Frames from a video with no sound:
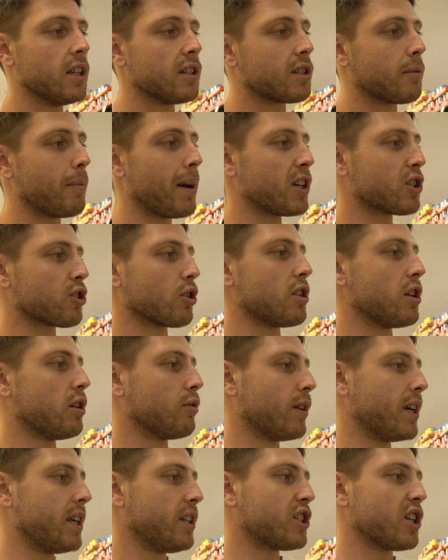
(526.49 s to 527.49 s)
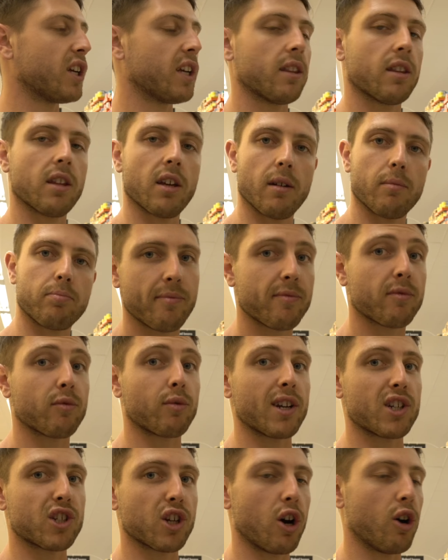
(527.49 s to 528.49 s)
to make sure that you're reaching the
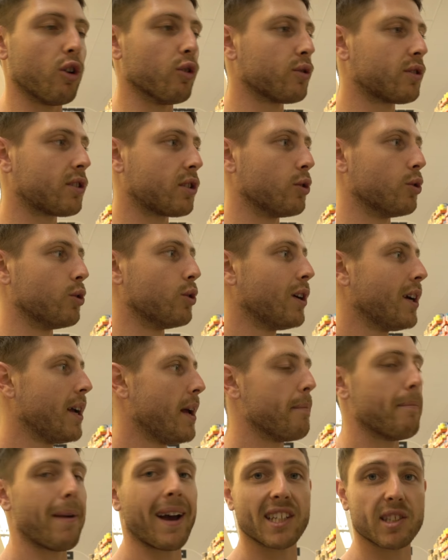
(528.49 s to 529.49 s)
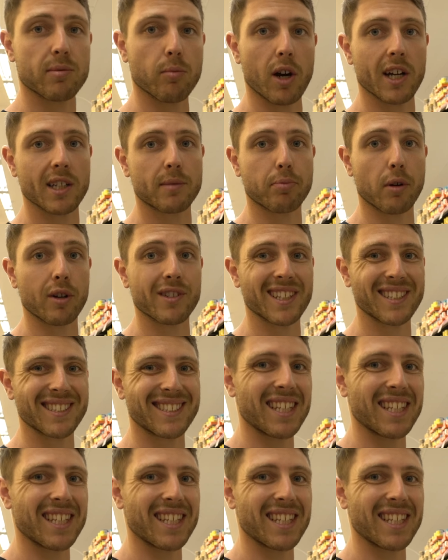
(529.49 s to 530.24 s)
threshold to maximize protein